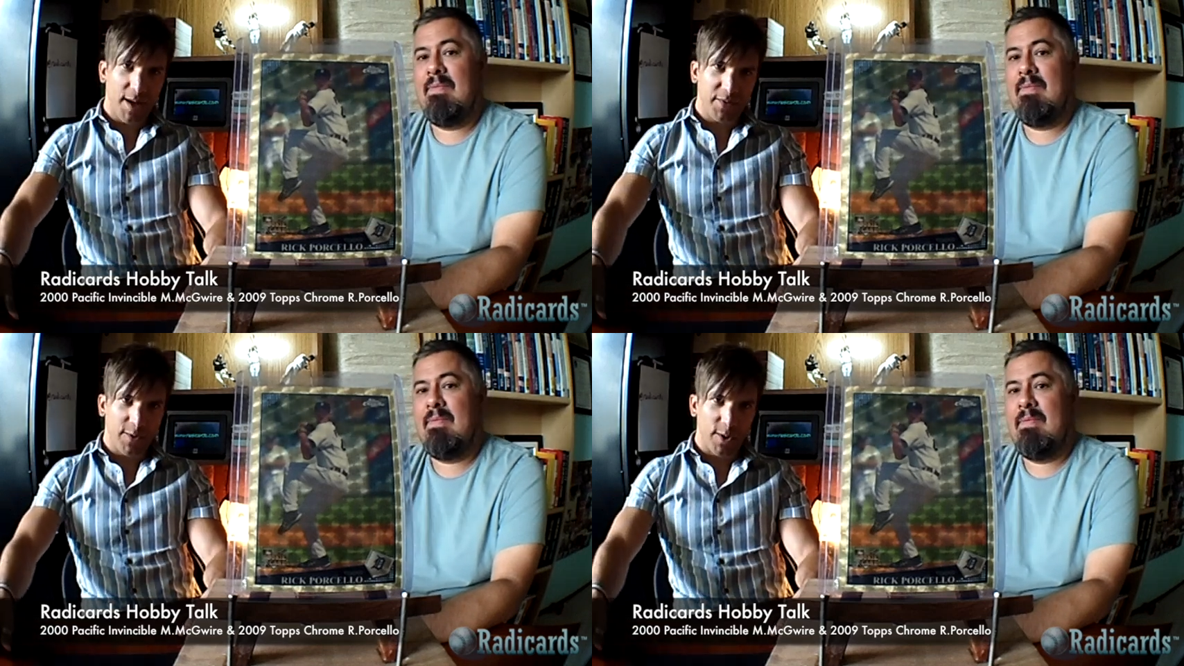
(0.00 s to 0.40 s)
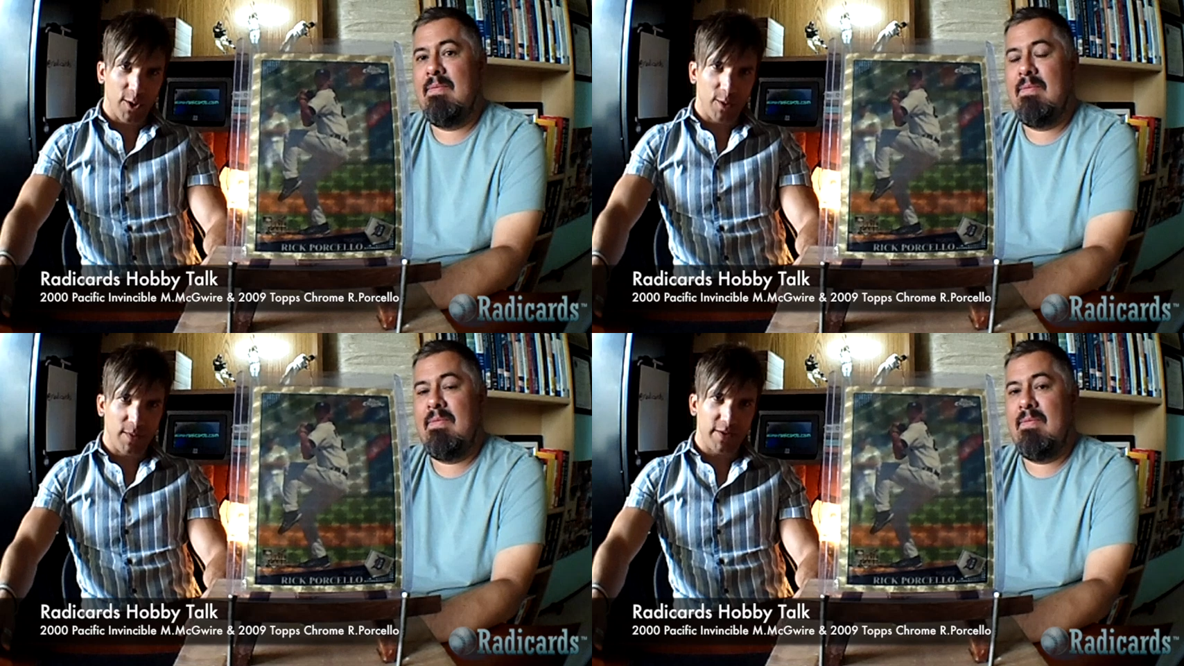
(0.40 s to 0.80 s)
Speaker 1: Topps
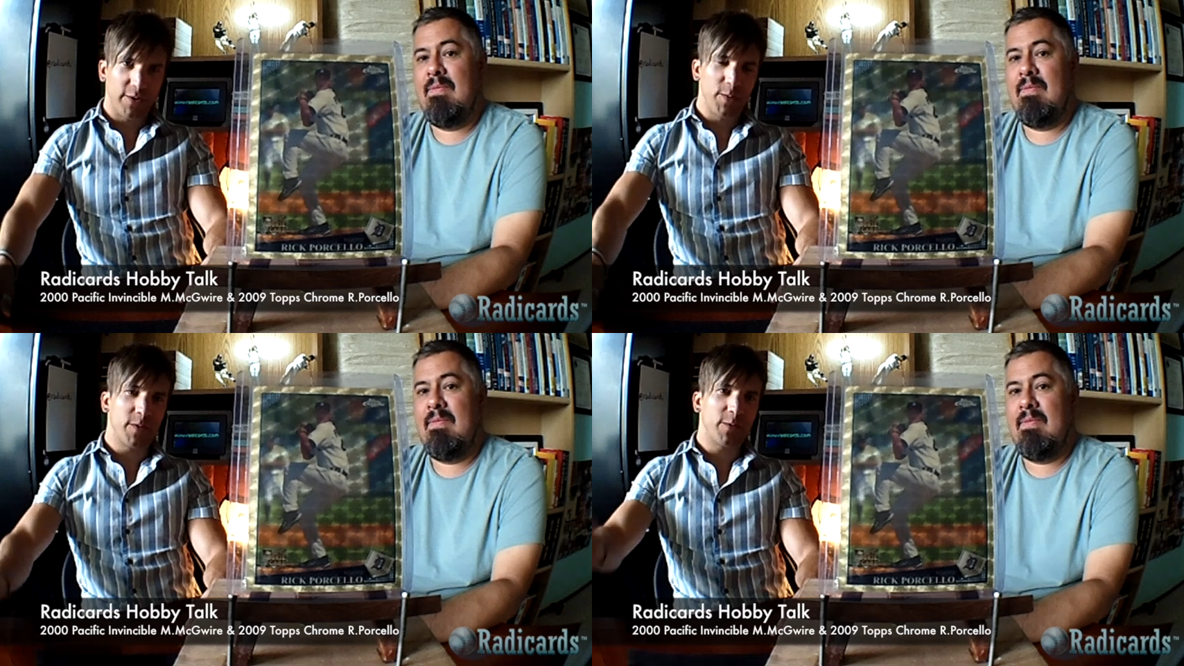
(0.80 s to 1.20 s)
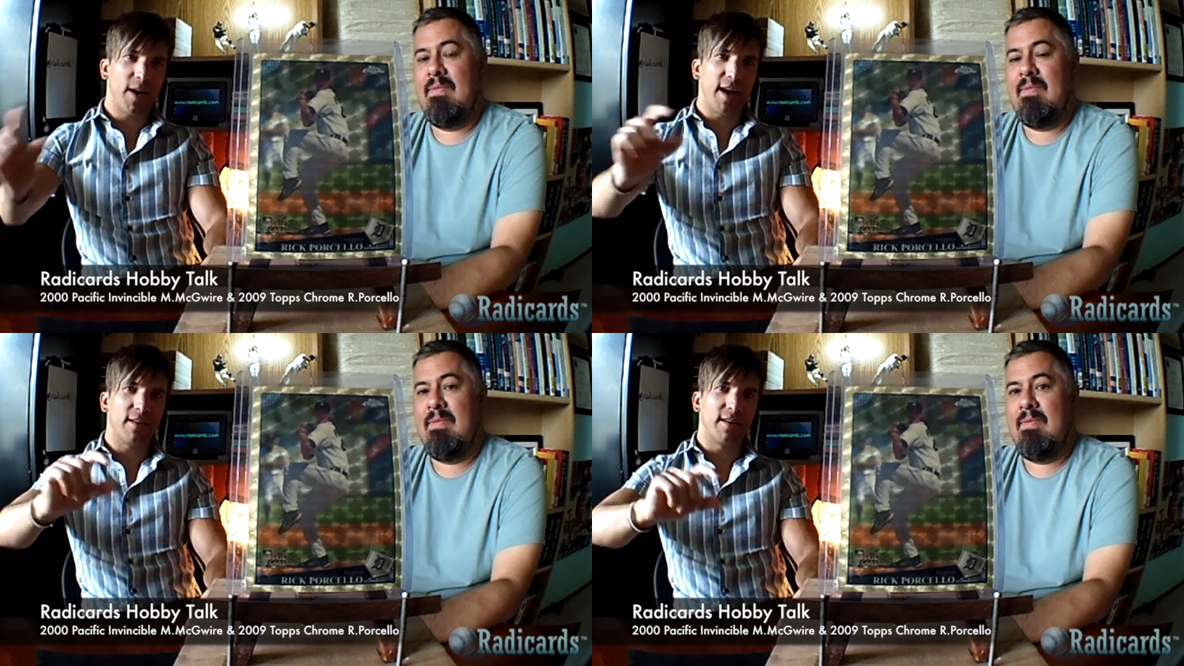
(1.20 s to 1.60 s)
Chrome
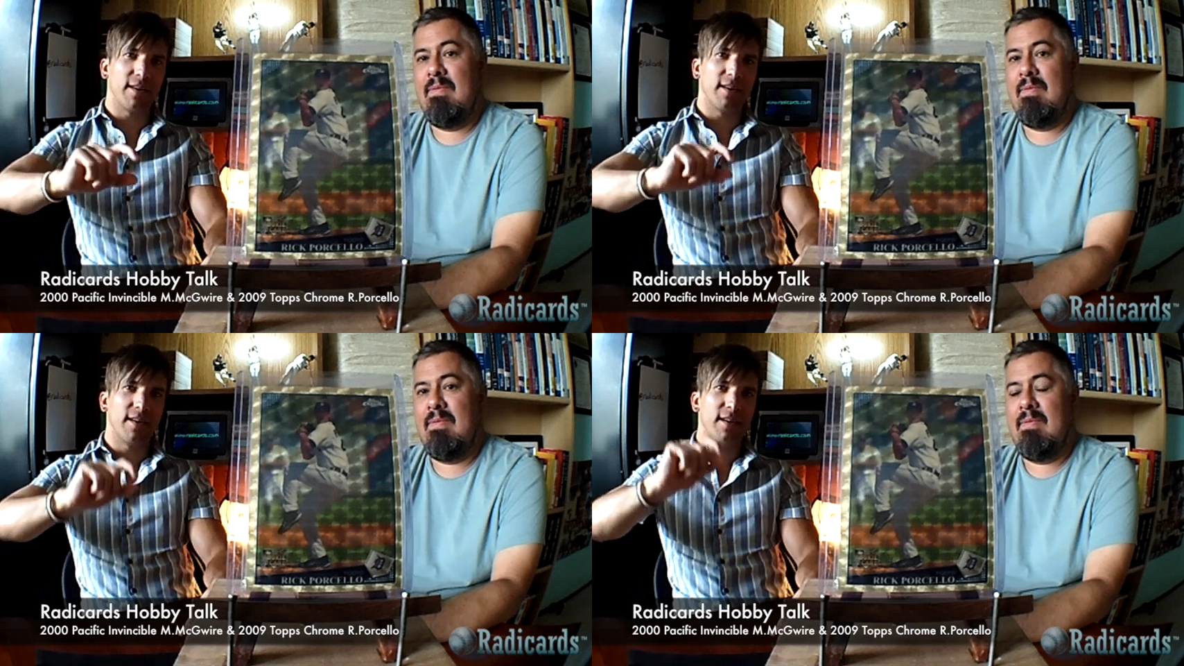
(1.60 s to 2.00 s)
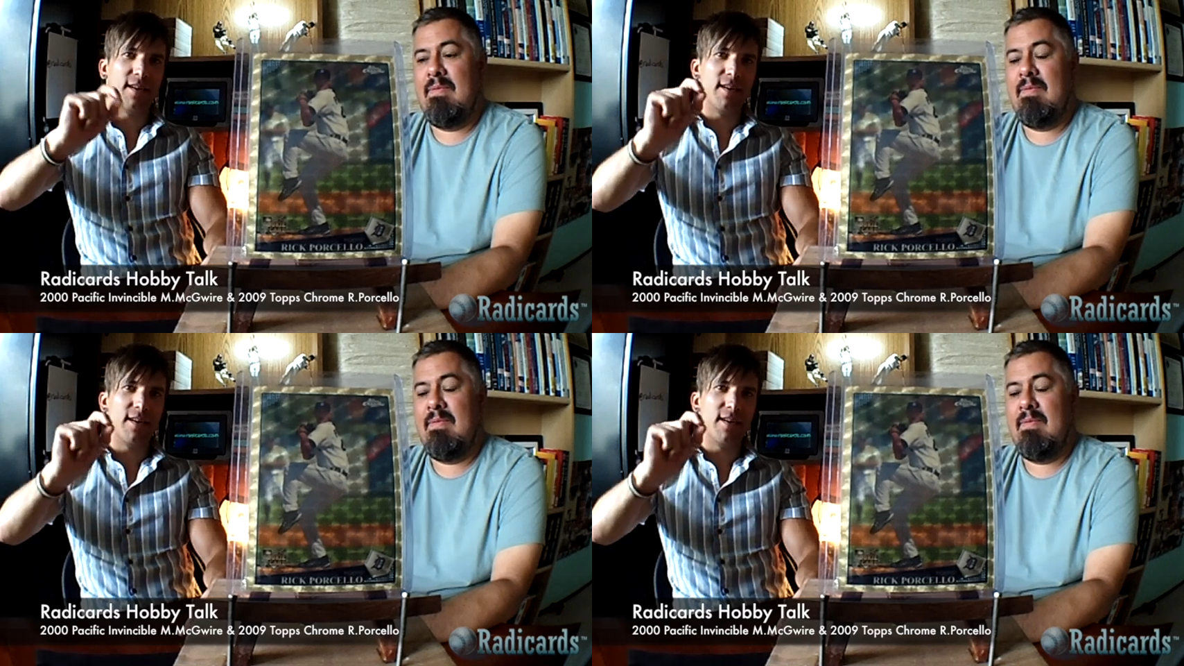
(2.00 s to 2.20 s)
Superfractor